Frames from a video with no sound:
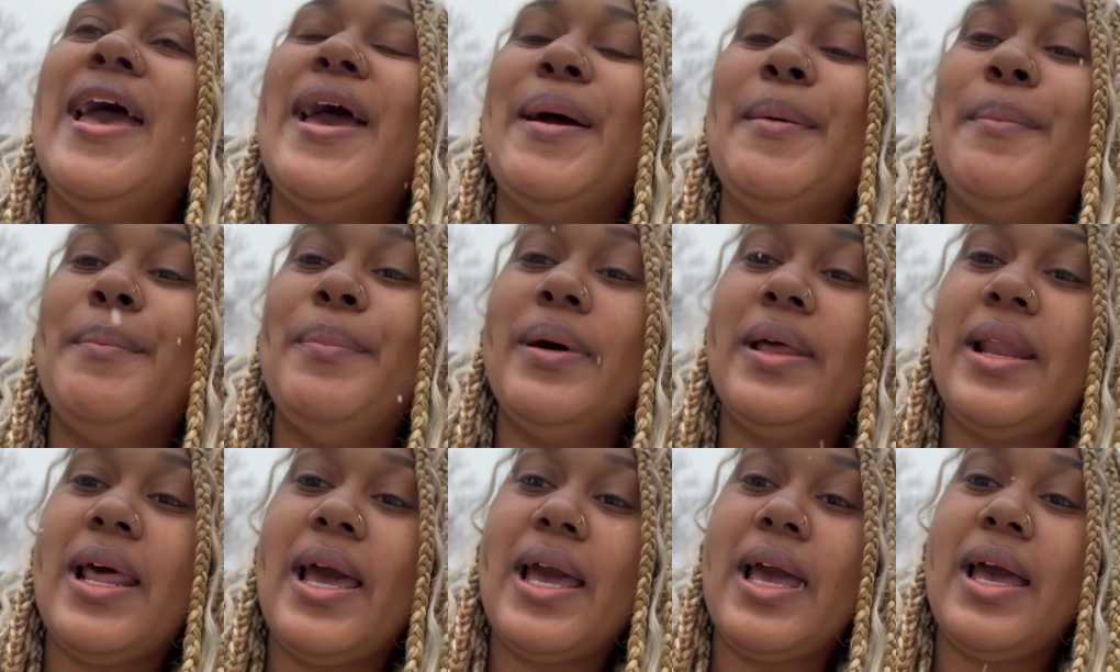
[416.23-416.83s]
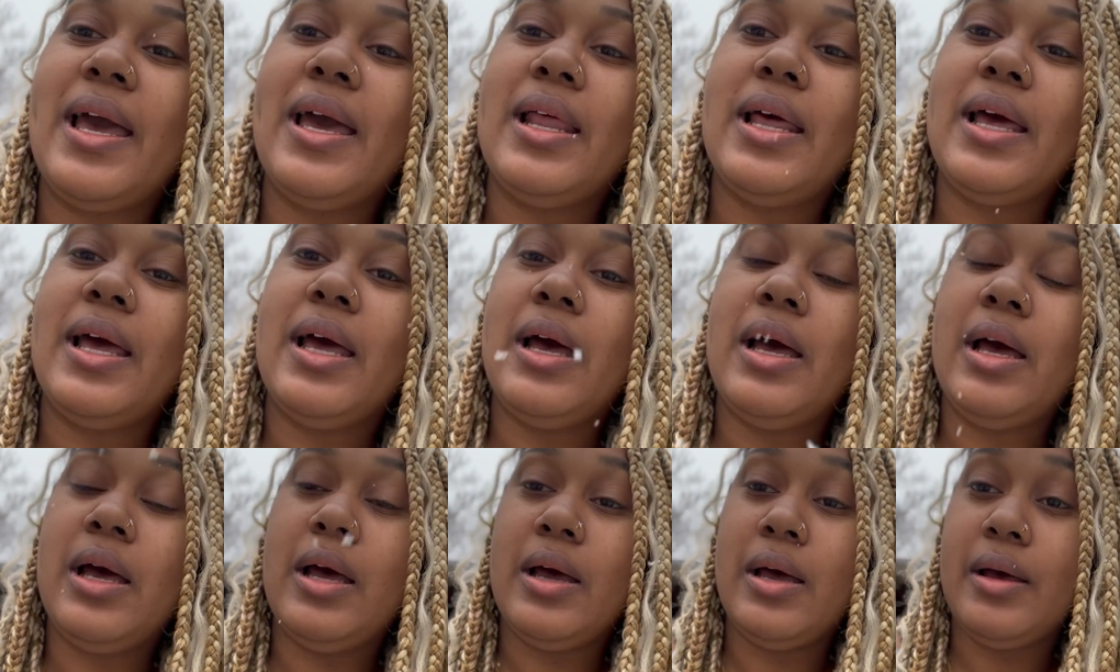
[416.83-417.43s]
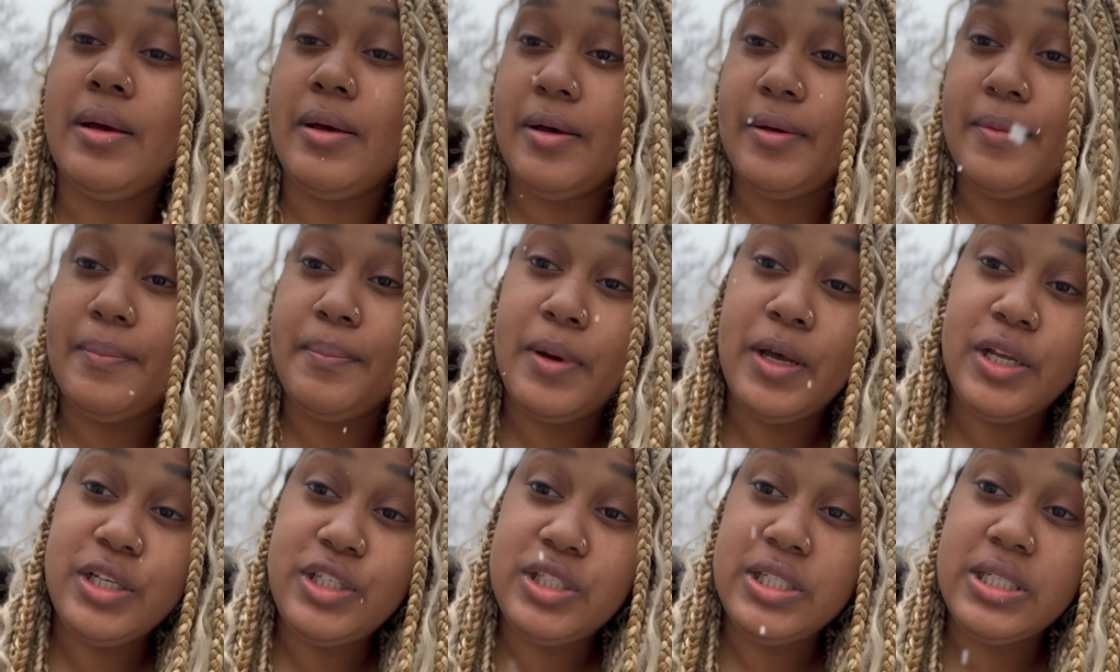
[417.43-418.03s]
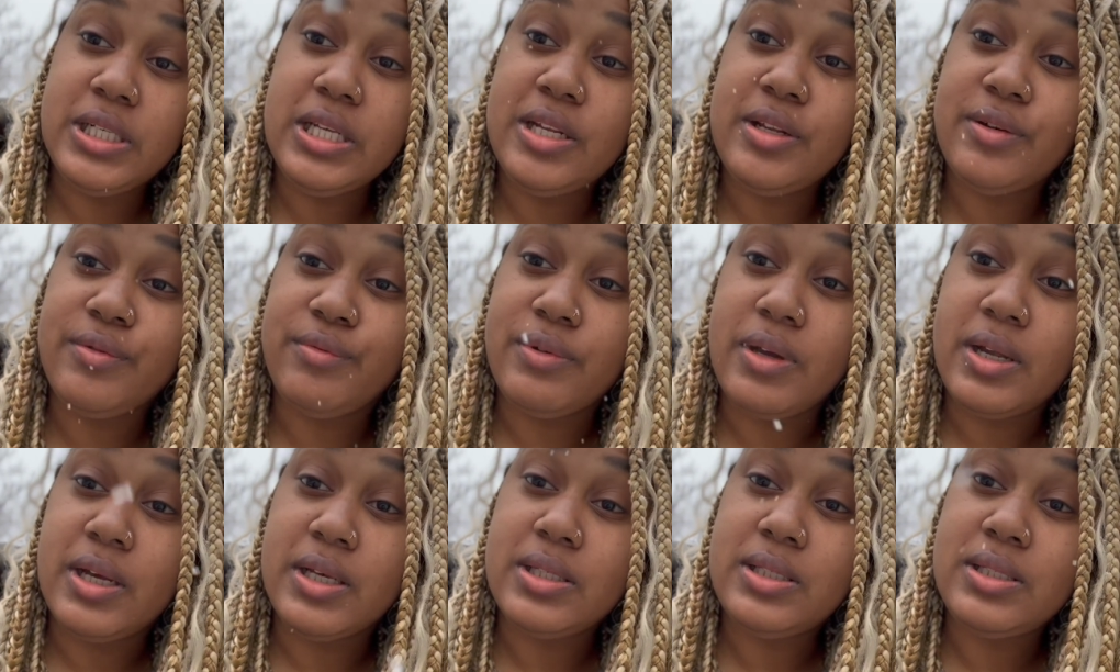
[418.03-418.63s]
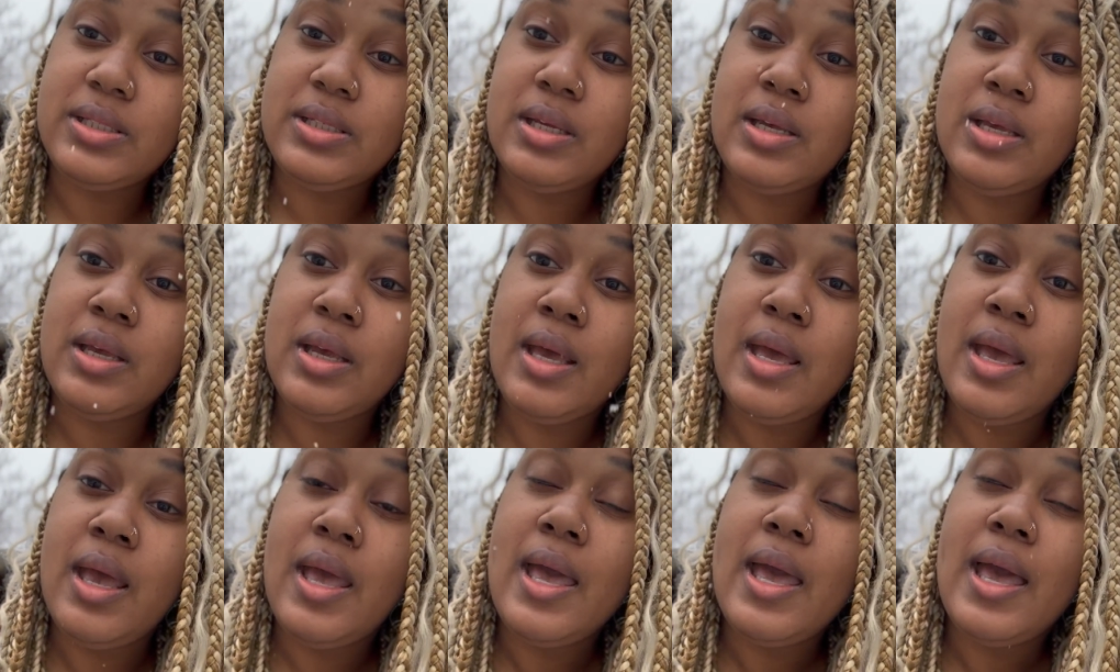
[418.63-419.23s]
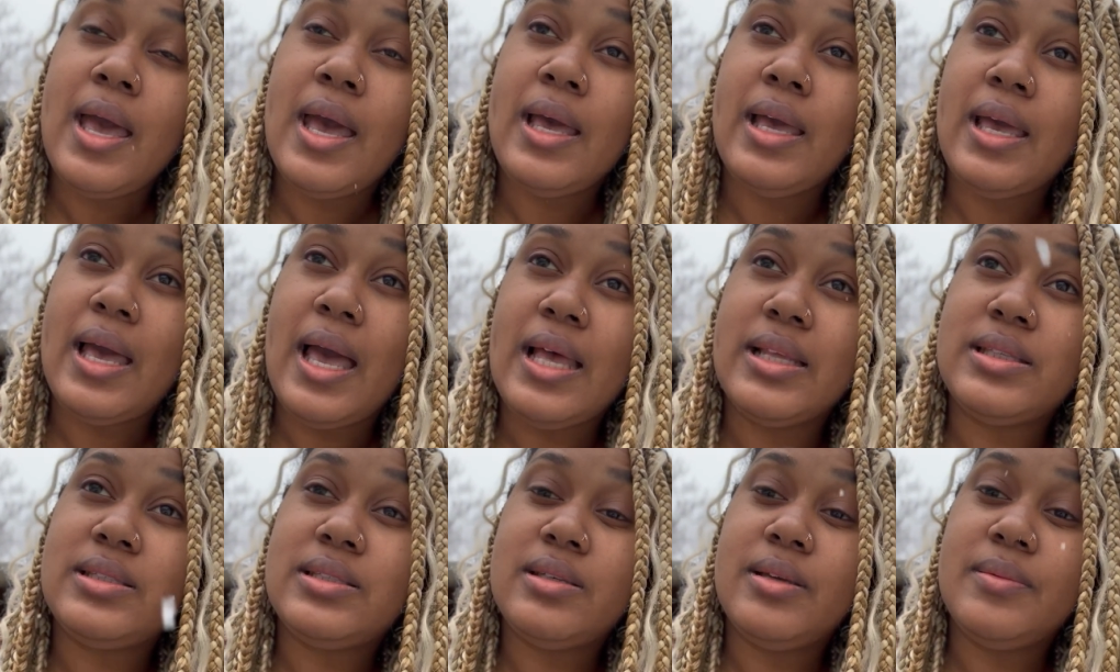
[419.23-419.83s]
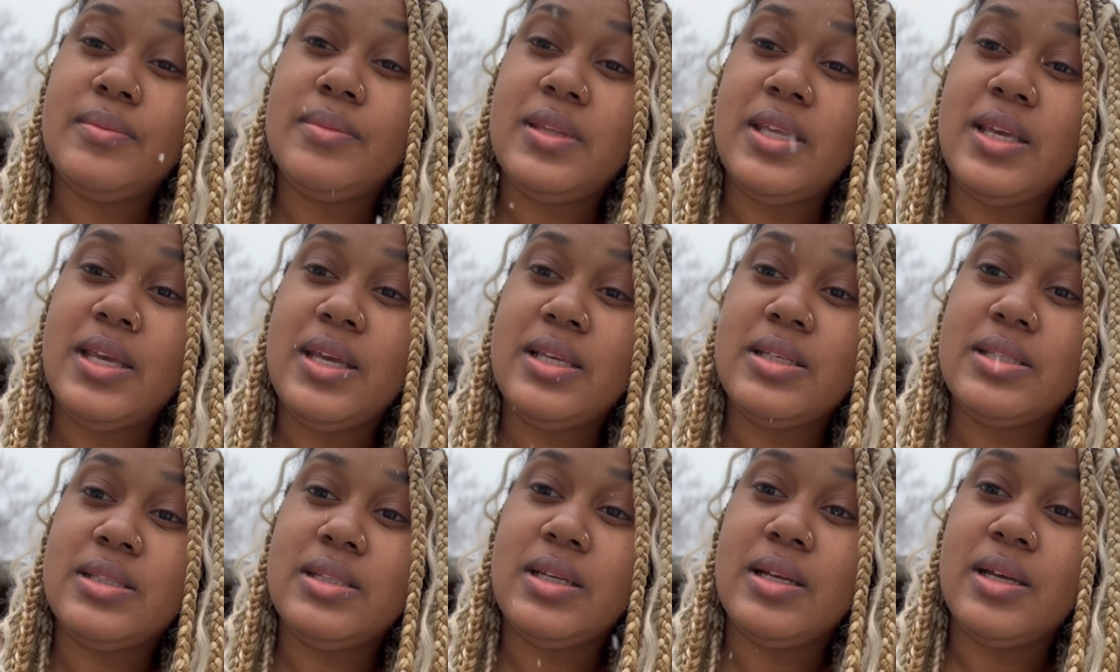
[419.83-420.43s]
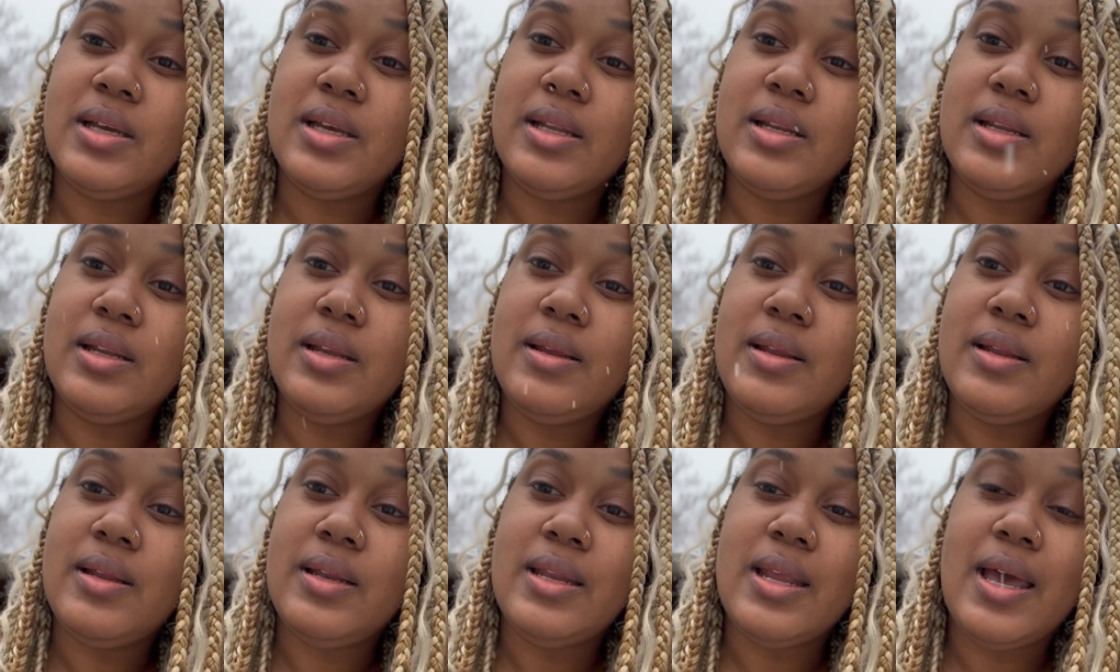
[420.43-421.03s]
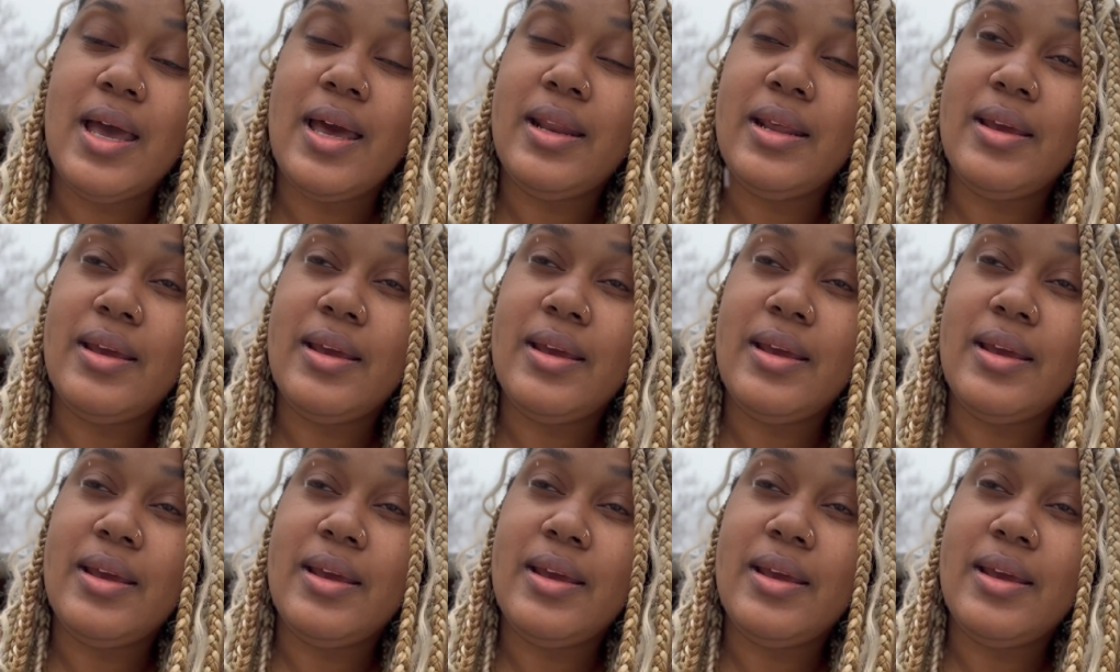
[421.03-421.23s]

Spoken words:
But I got much needed rest. Got some things done. Not